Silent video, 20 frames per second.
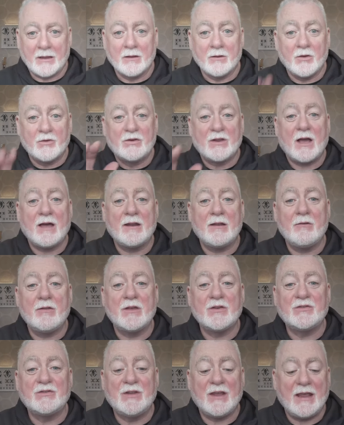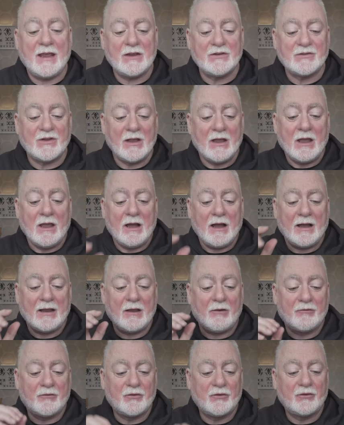Now, to carry out this test, I
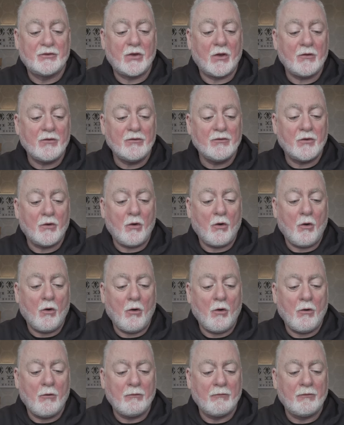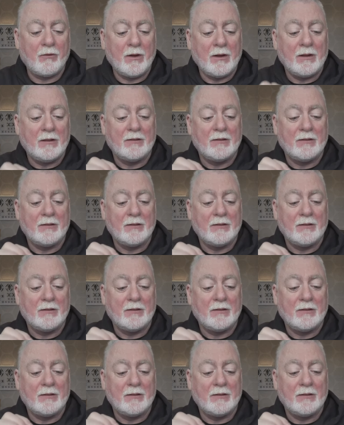have turned off